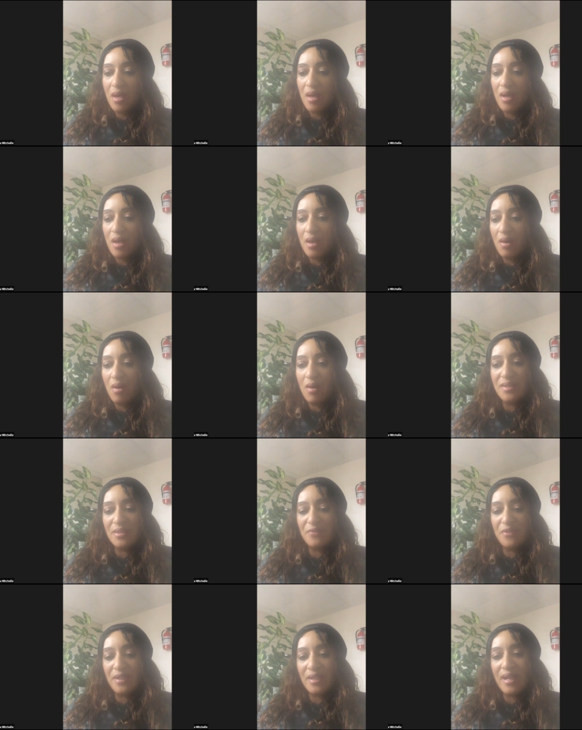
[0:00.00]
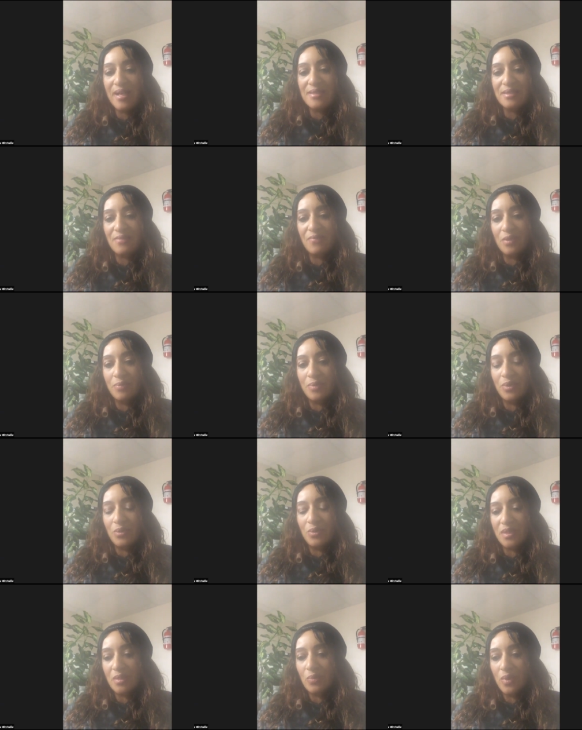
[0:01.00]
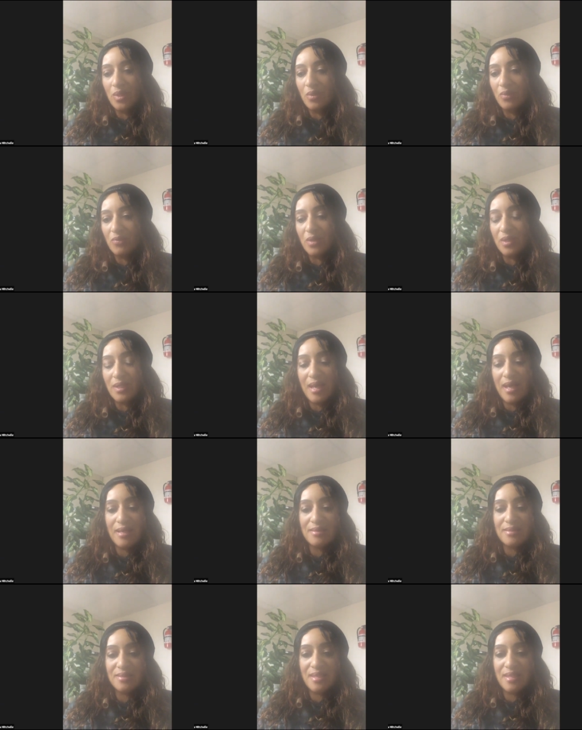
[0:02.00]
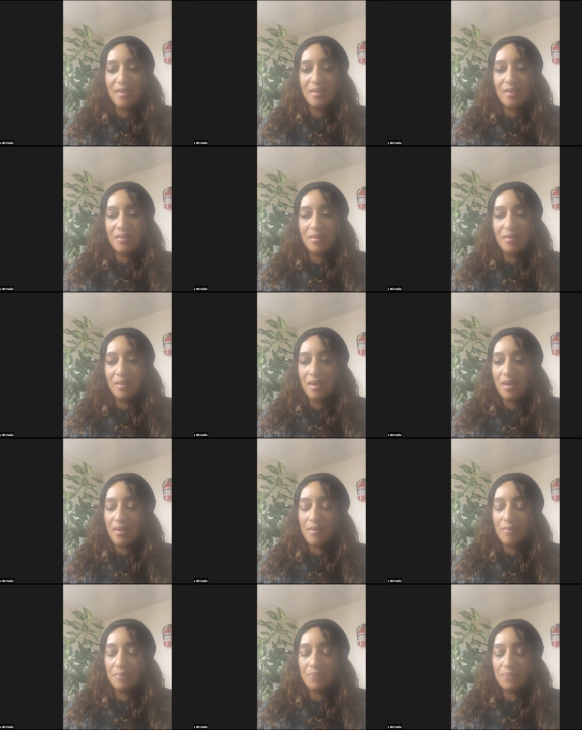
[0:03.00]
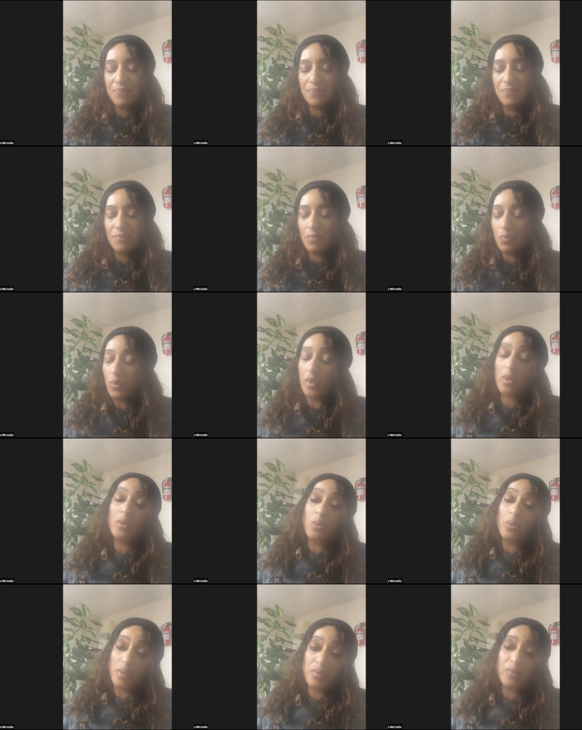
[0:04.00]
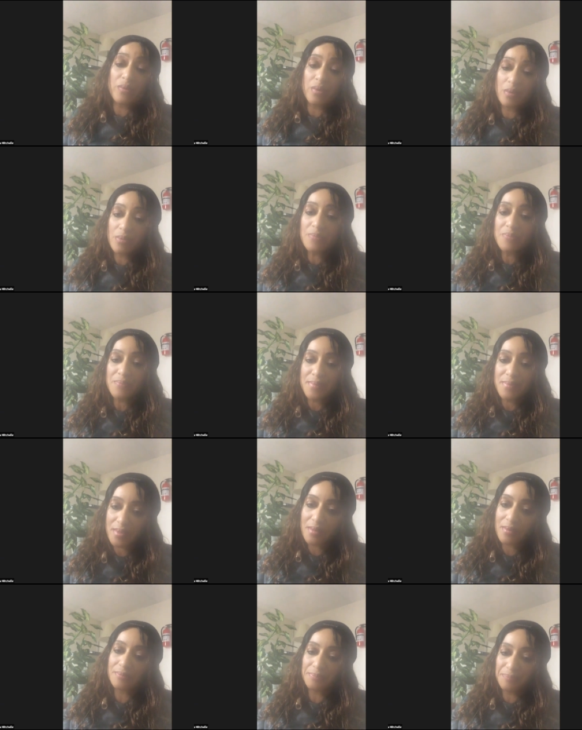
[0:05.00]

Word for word: uh, all different kinds of abuse that we don't realize that um, we're going through. So. Yeah.